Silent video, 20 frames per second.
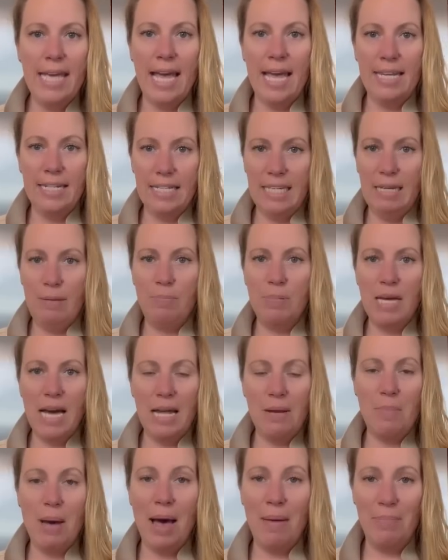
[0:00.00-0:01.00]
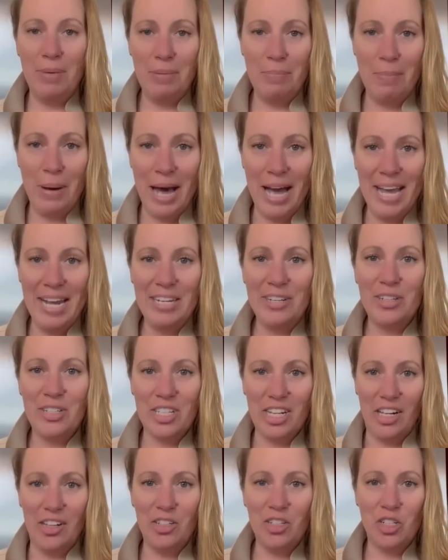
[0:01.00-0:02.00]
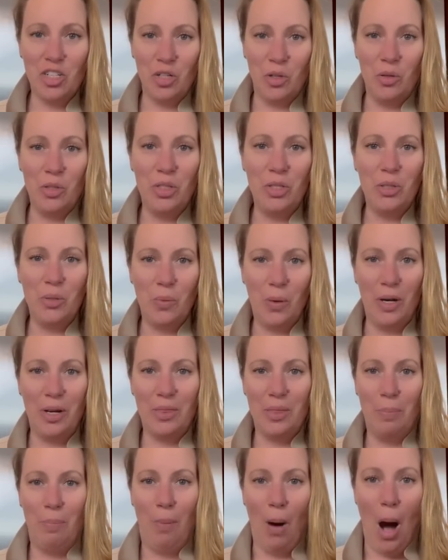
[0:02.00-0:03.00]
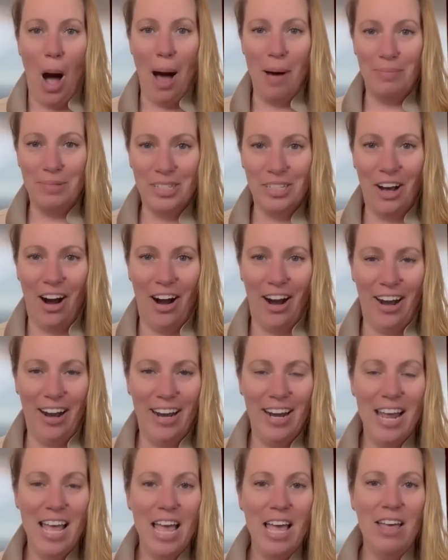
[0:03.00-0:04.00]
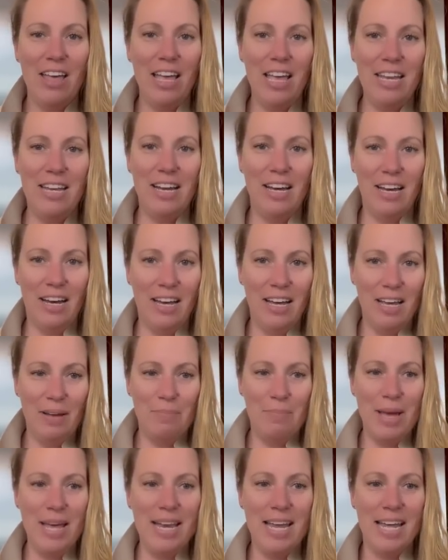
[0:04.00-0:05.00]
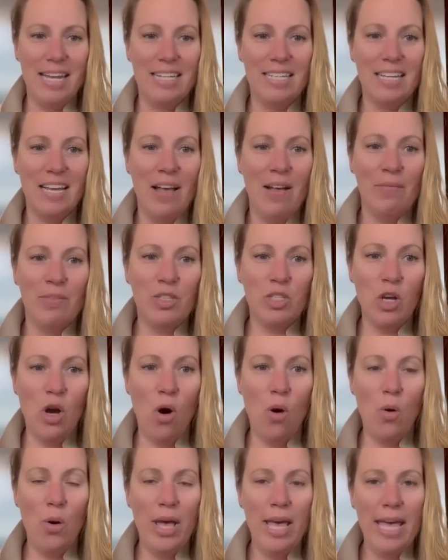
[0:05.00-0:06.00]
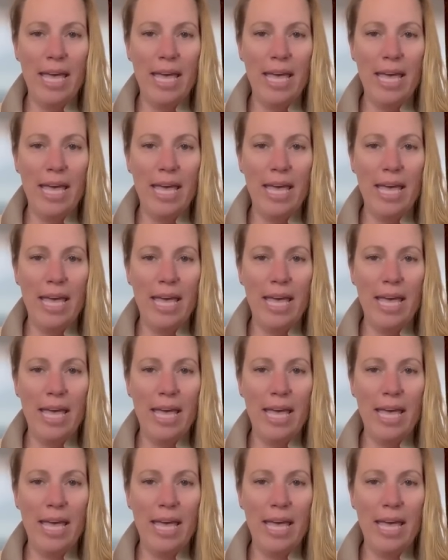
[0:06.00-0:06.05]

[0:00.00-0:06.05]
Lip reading: And keep that map in mind, because I'll show you where the bombs are in a minute. So